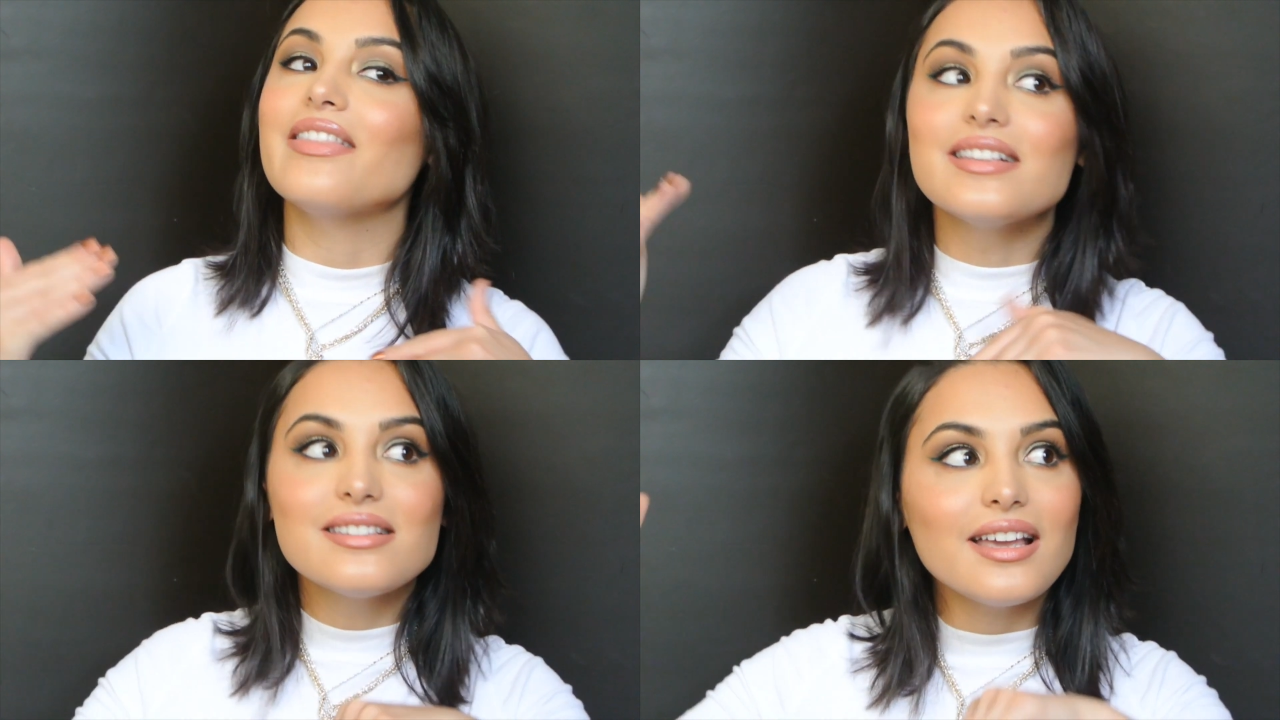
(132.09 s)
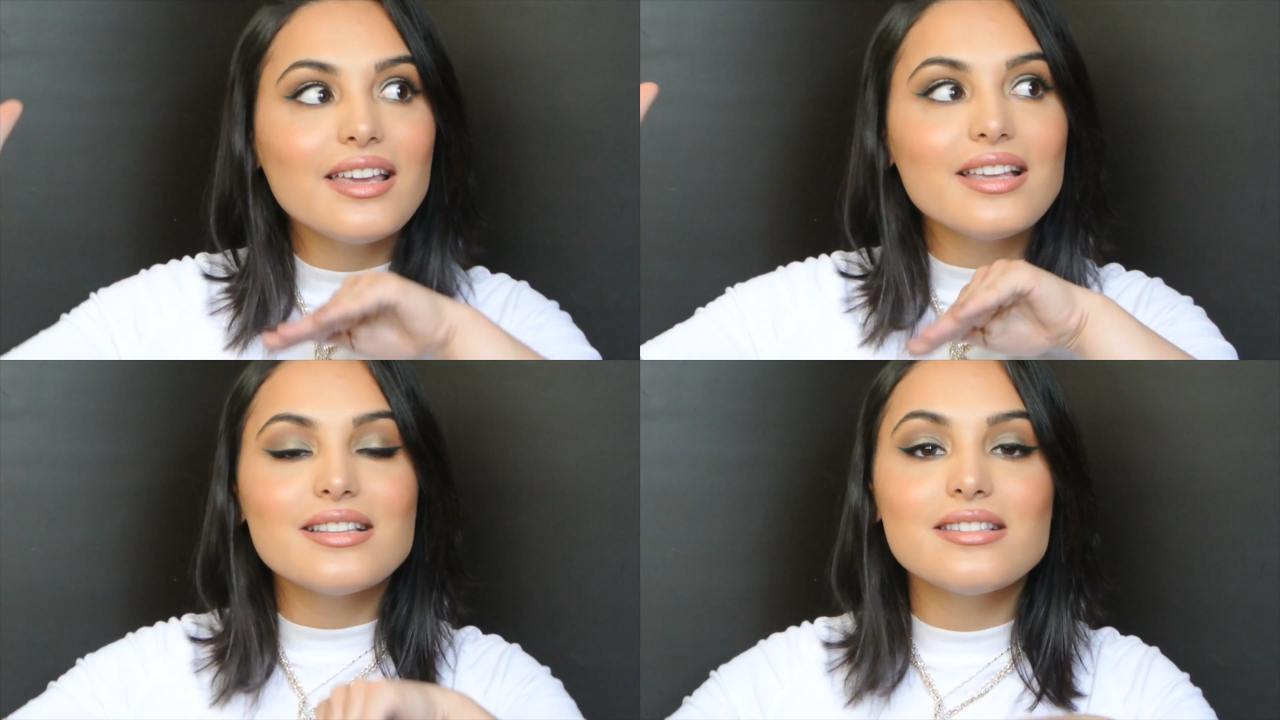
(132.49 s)
And the
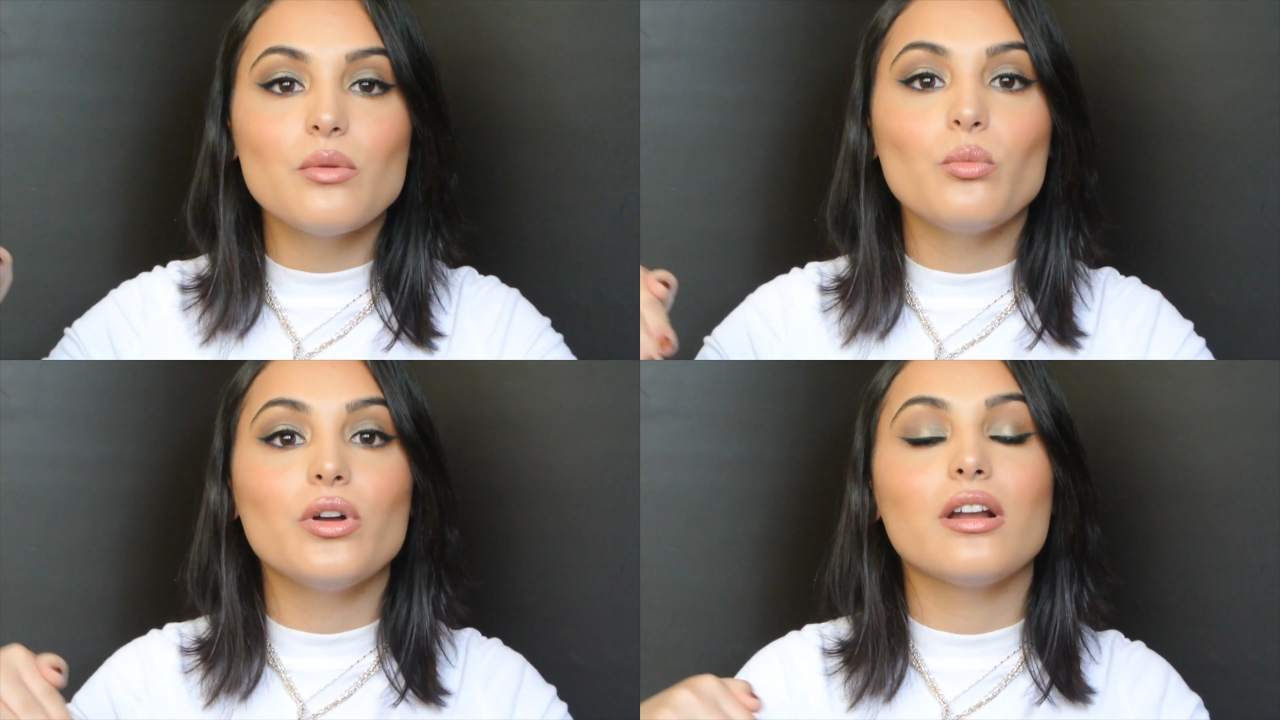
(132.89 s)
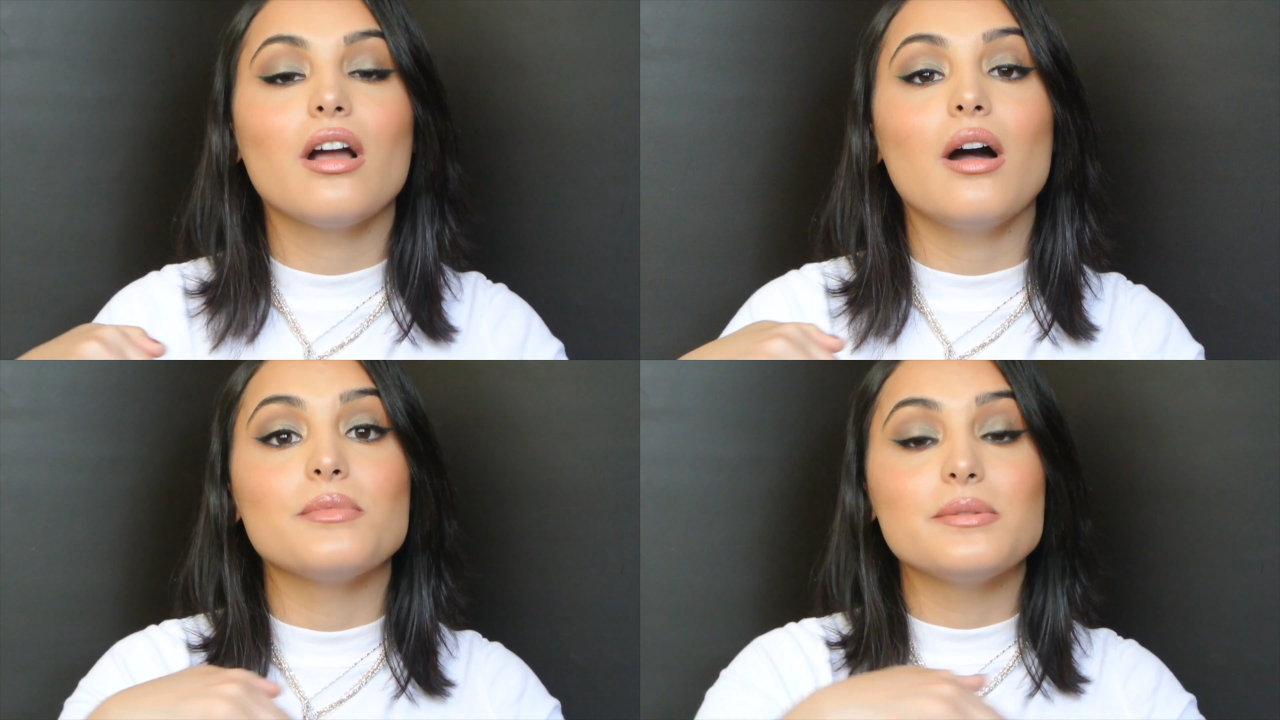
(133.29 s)
second someone
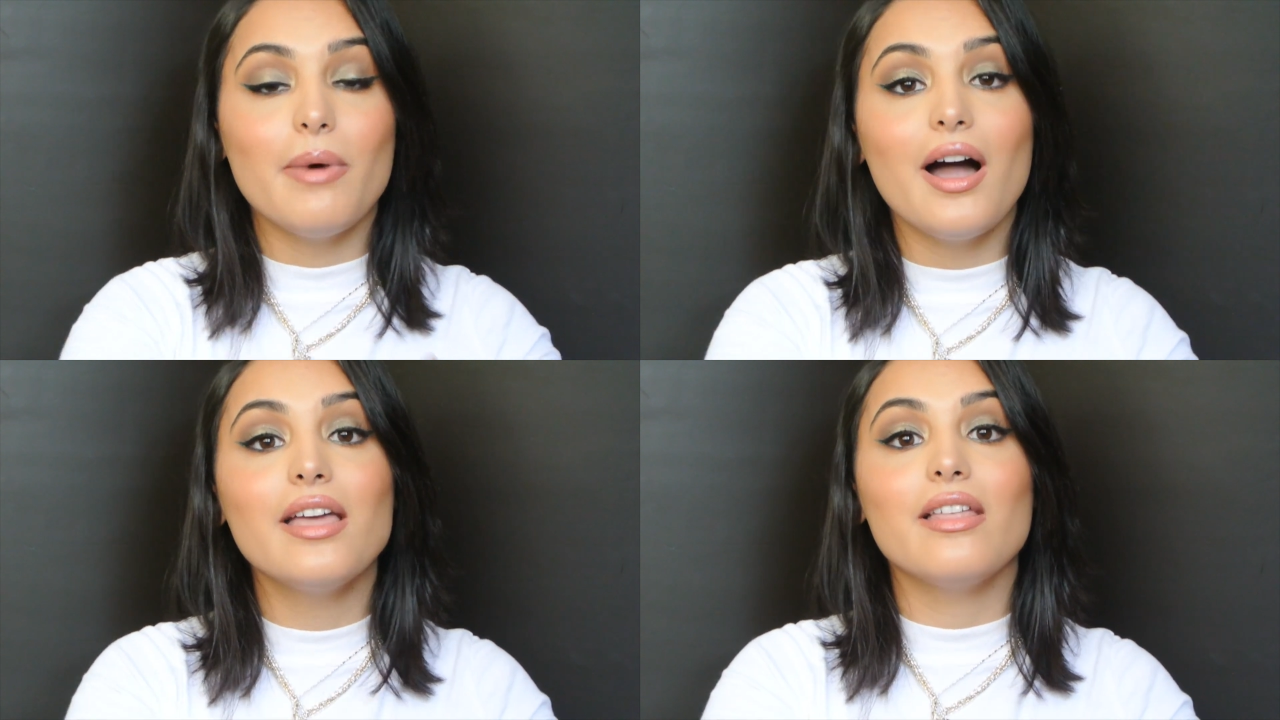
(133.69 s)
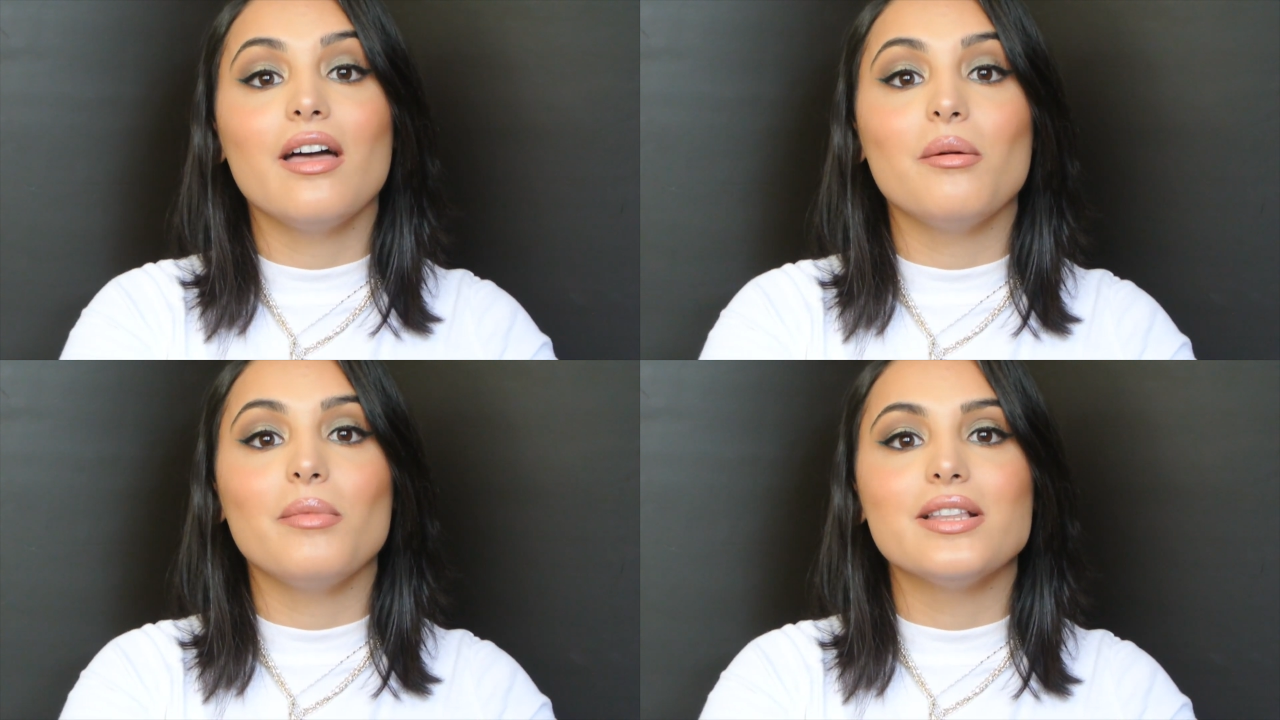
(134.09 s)
comes by
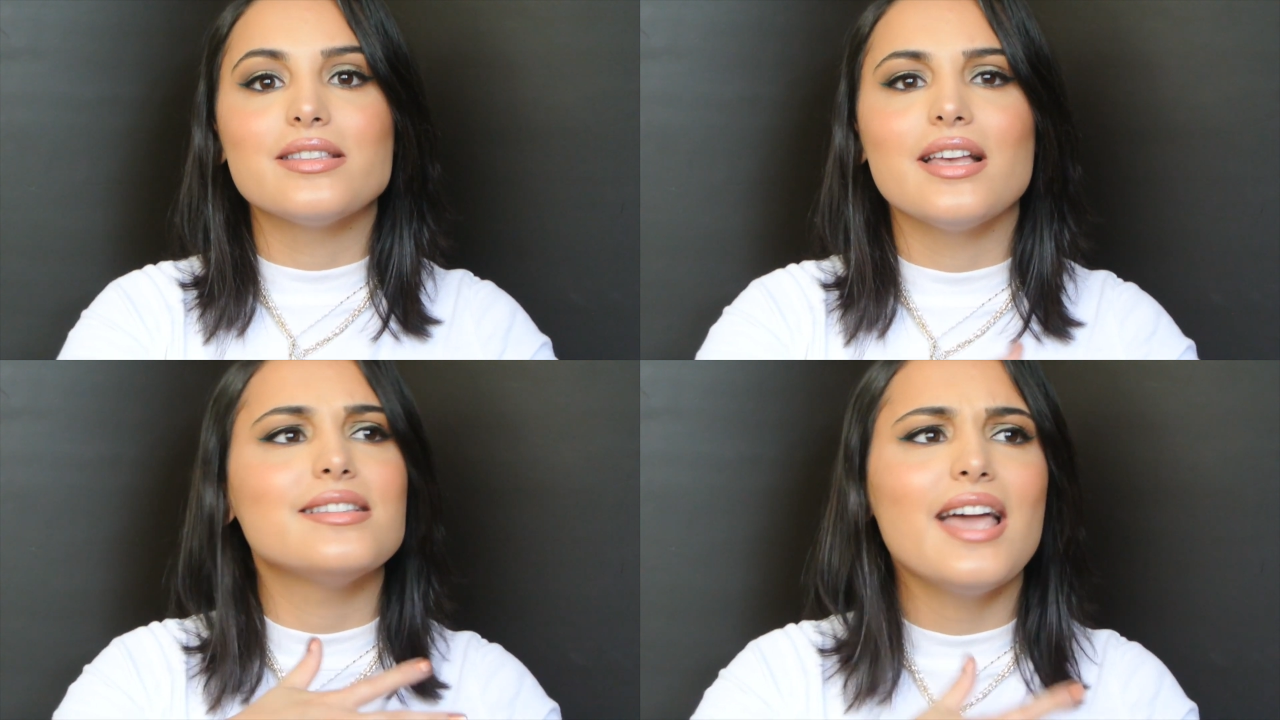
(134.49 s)
them and says,